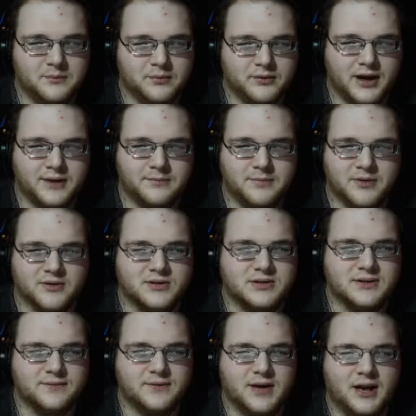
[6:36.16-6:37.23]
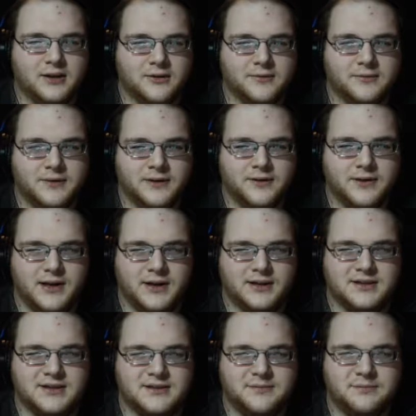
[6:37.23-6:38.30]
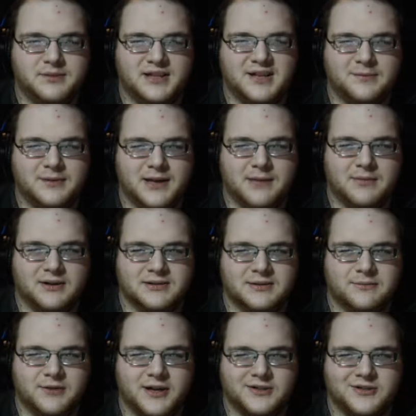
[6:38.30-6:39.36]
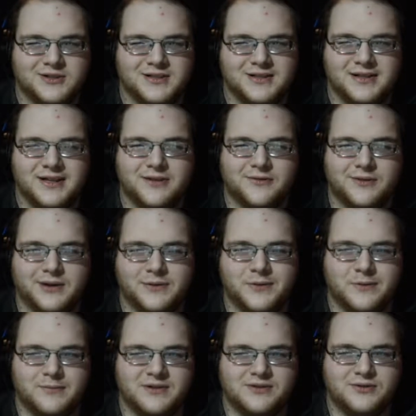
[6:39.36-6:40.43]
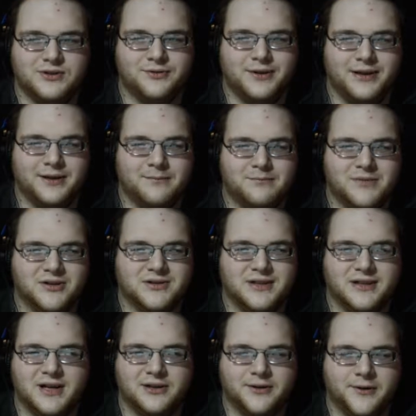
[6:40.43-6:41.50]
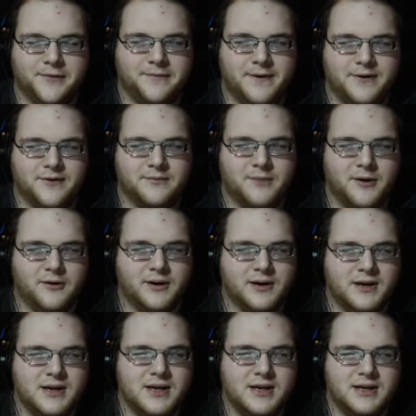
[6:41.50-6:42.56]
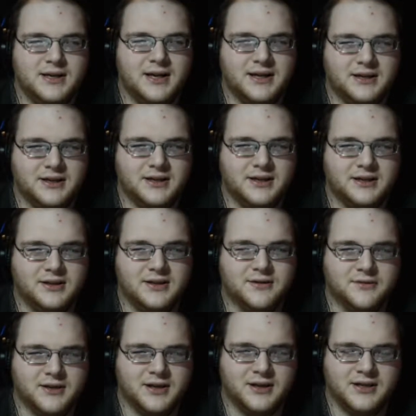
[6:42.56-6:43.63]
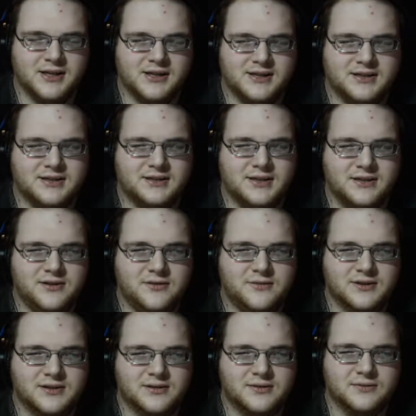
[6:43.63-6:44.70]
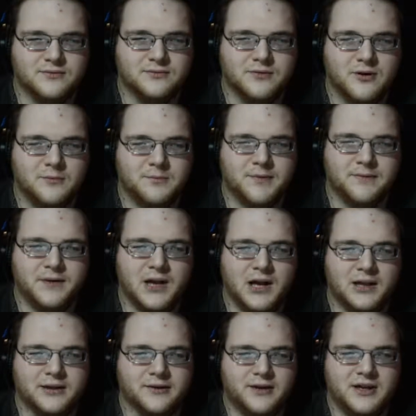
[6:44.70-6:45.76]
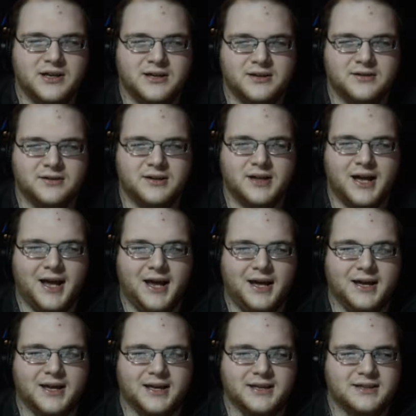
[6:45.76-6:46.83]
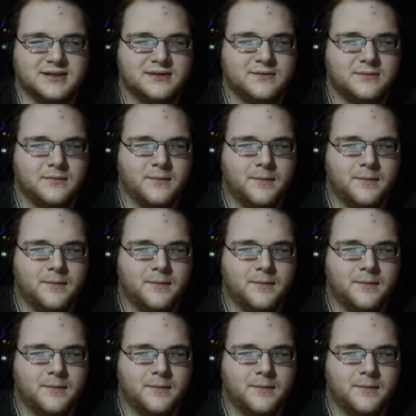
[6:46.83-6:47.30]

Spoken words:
Bright bursts of color flickered inexplicably among the branches, slithering through the mistletoe like a multicolored feather boa, and glittering in that sinuous rope of color. Eyes.